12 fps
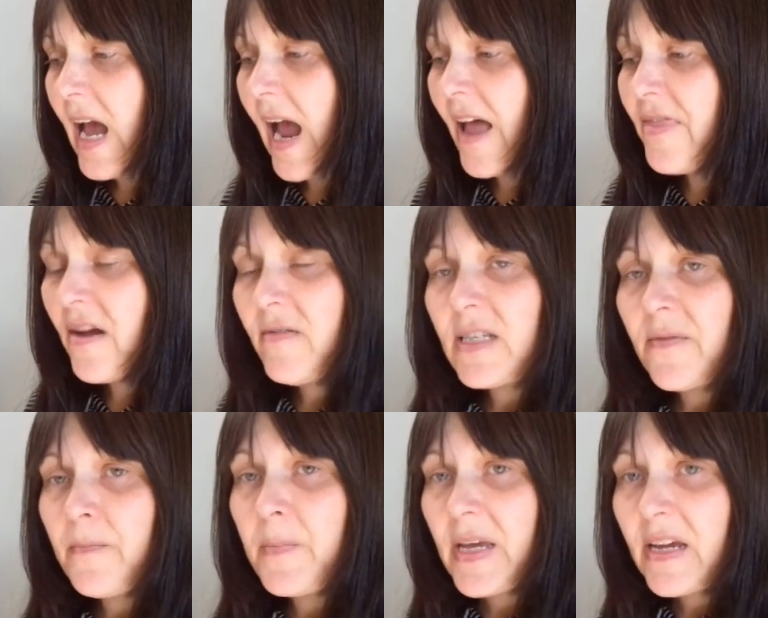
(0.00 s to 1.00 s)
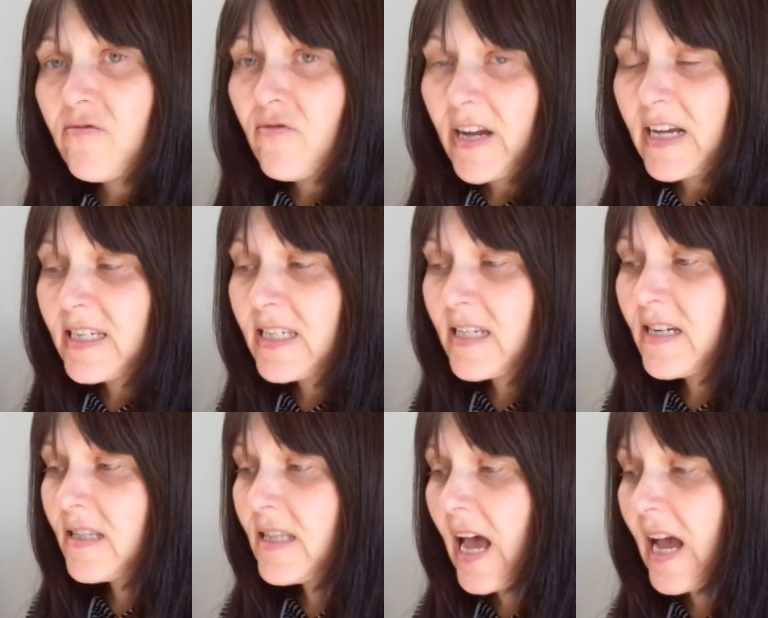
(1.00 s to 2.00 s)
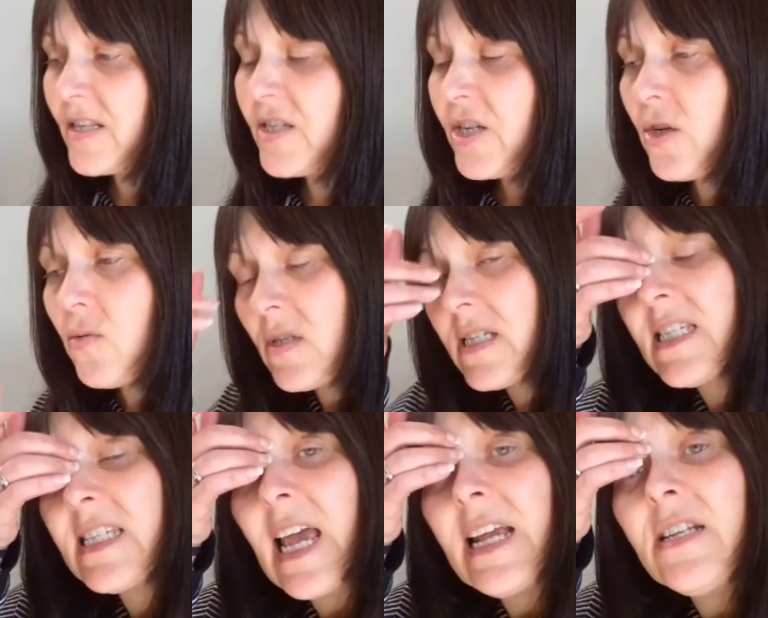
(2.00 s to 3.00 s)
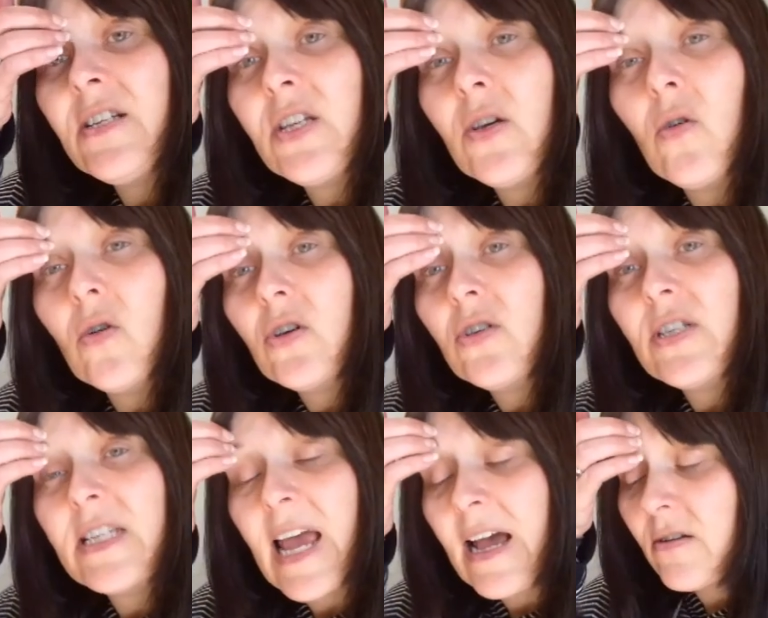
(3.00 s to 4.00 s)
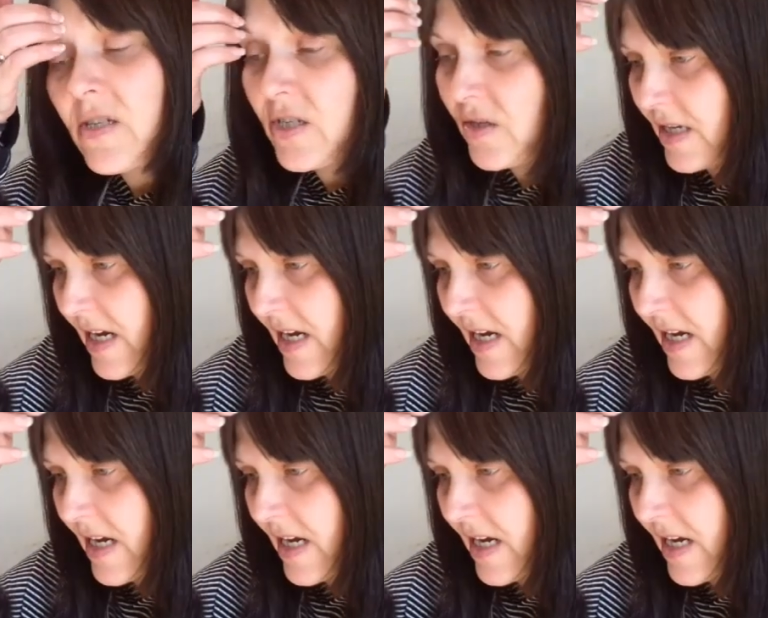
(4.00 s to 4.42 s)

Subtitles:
And there is a big risk that you will send your goods out to the